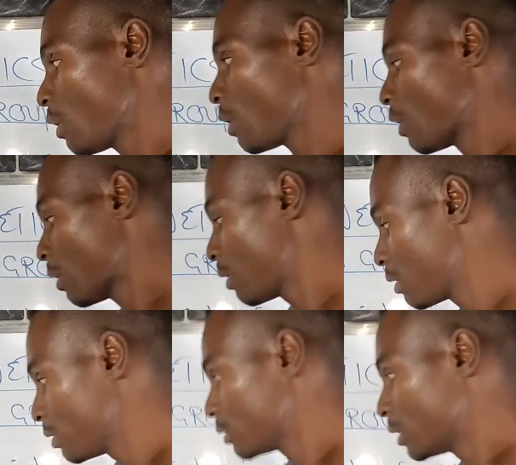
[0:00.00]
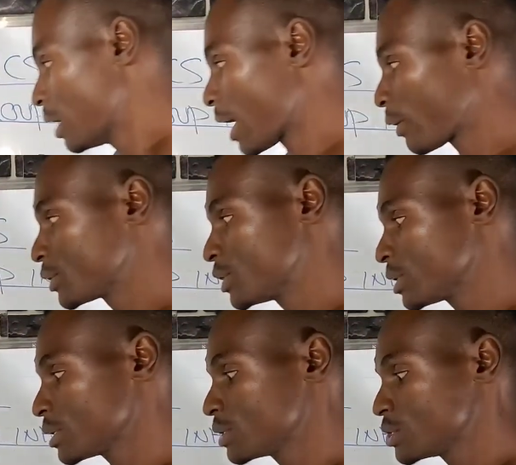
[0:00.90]
O
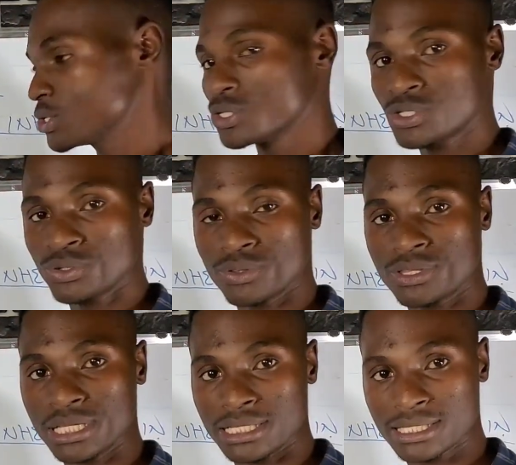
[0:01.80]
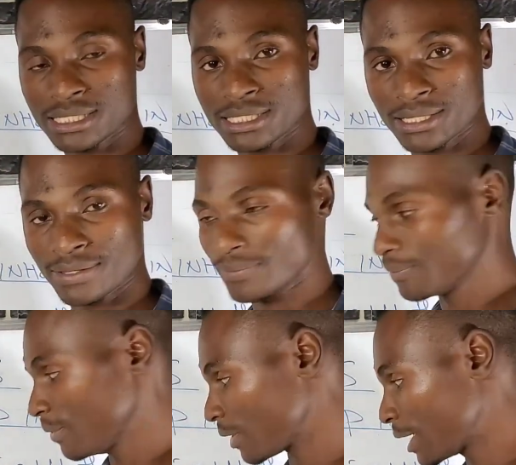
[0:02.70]
according to this.
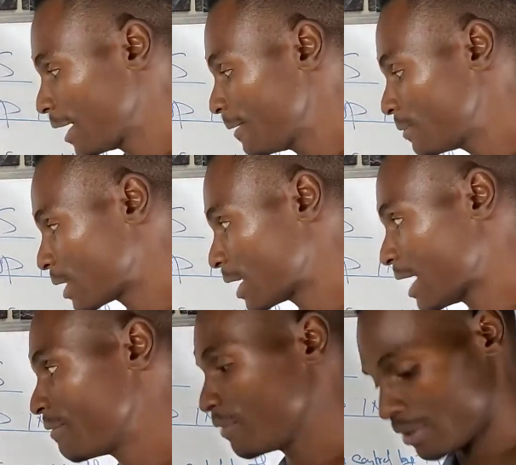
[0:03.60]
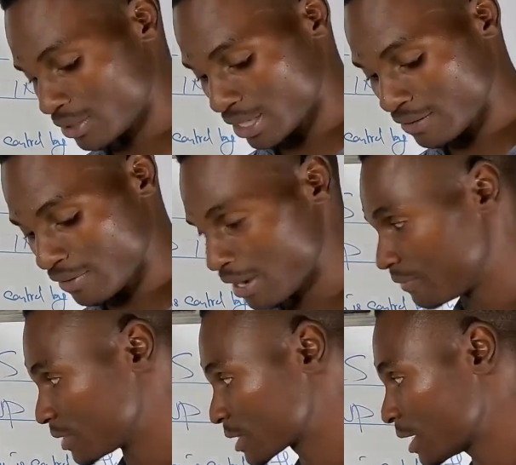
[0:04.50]
Okay? You can never
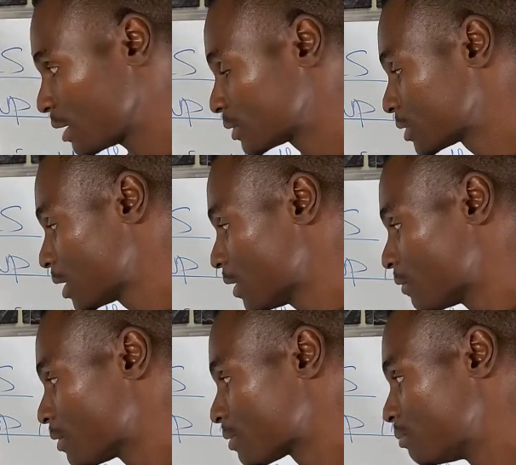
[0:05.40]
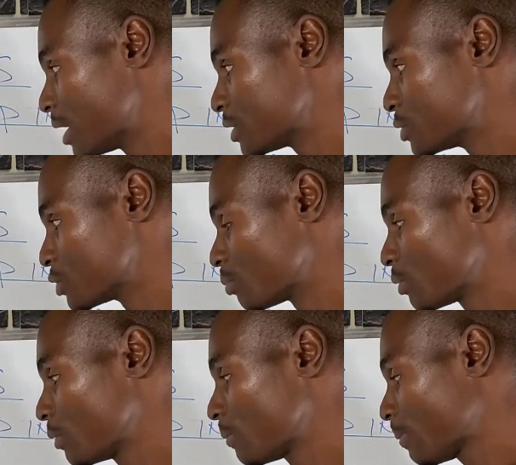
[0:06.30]
have a child with blood group
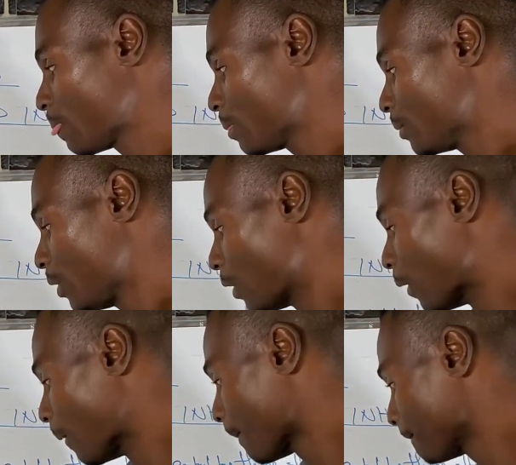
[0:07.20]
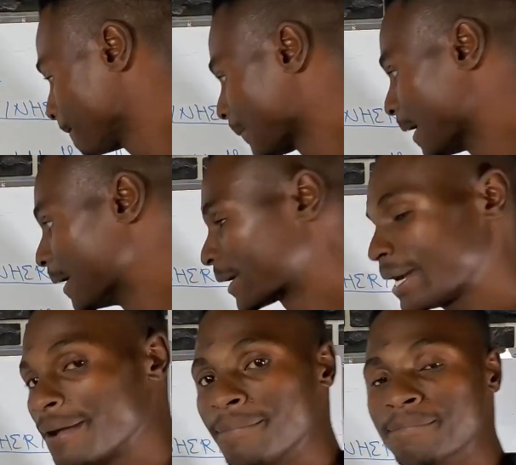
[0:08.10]
O.
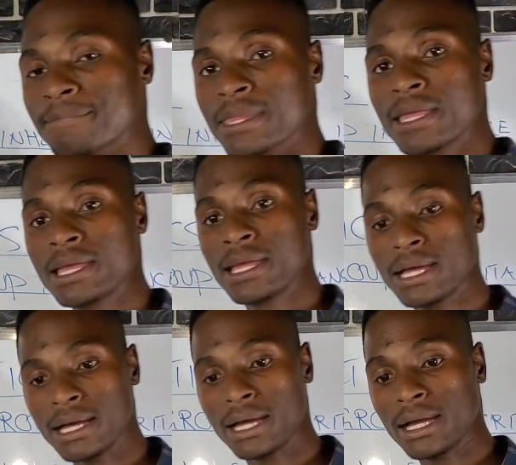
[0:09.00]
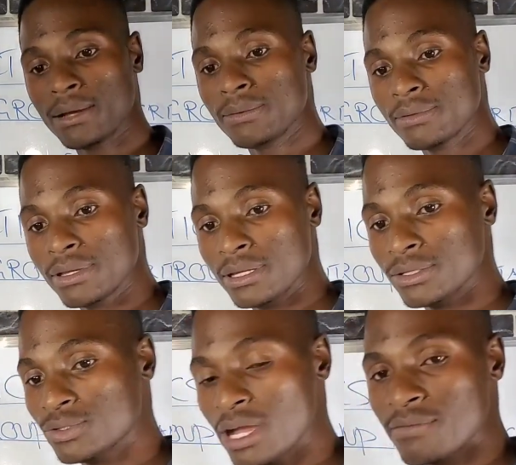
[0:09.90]
Okay?
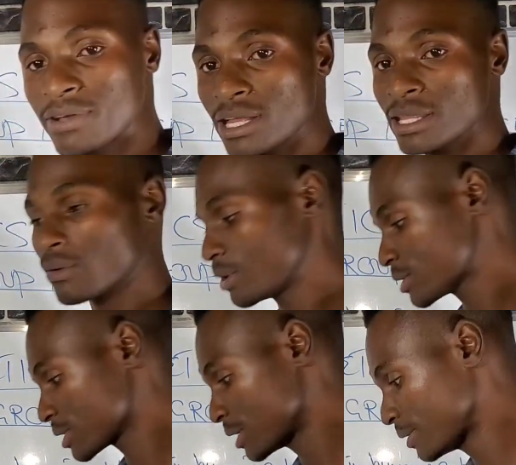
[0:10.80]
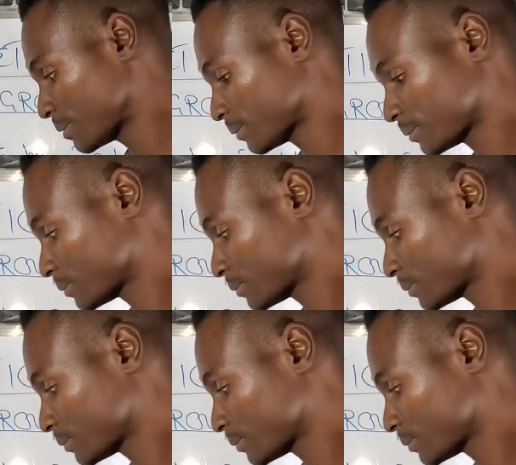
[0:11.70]
Do you have another question?